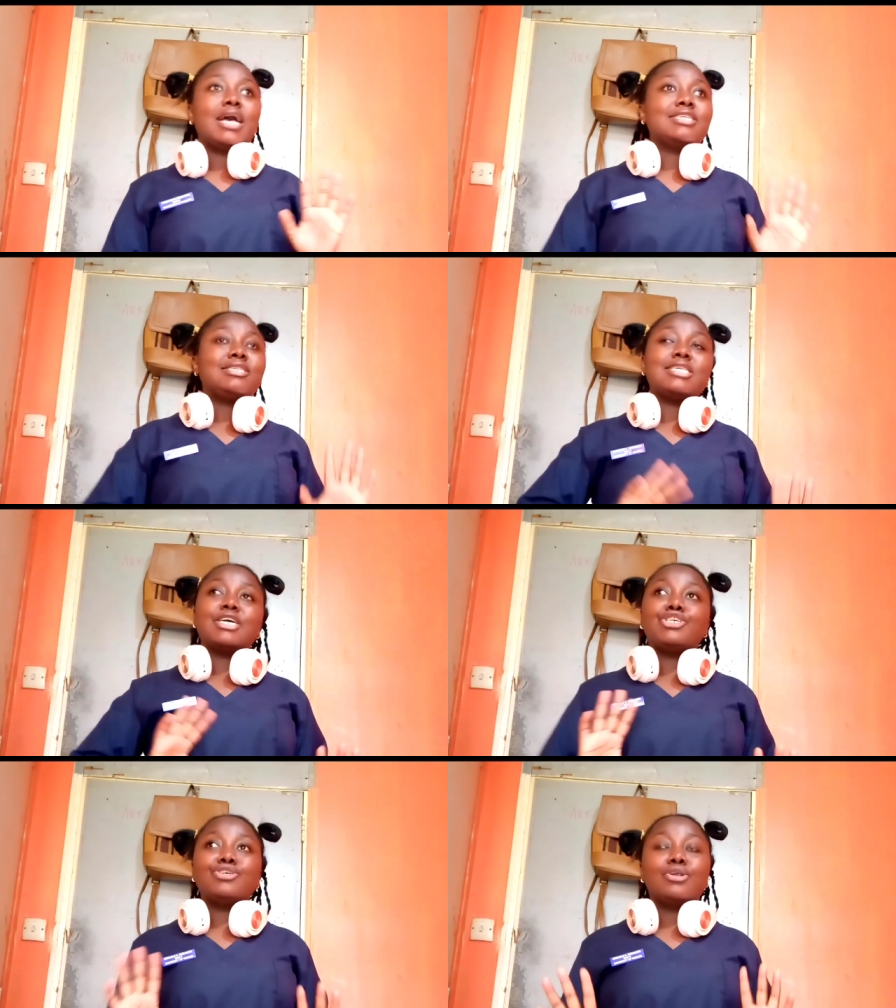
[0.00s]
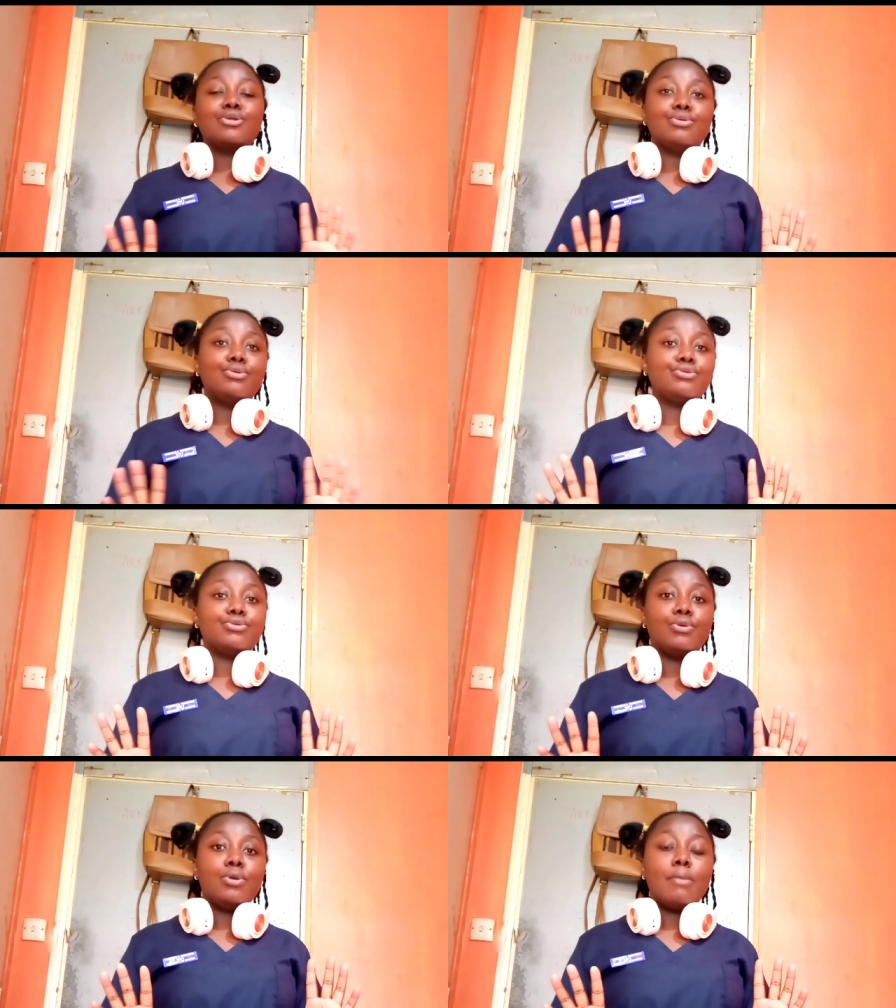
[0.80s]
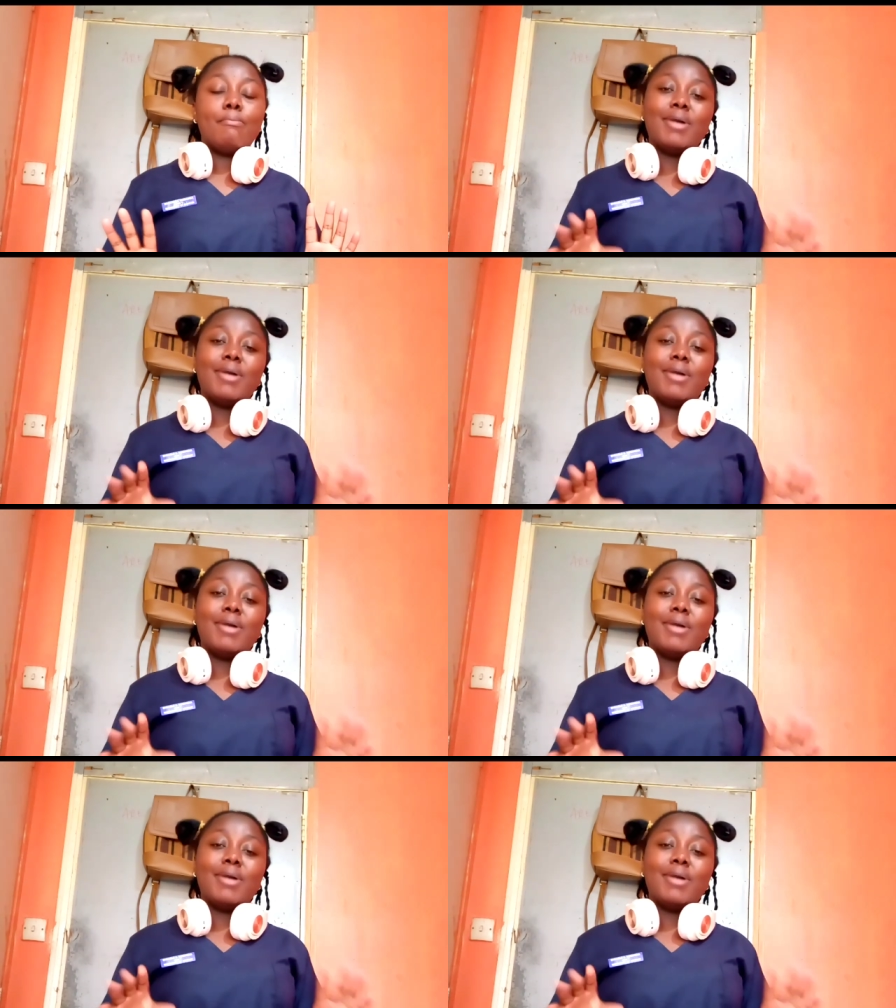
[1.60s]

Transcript: a sexual guru,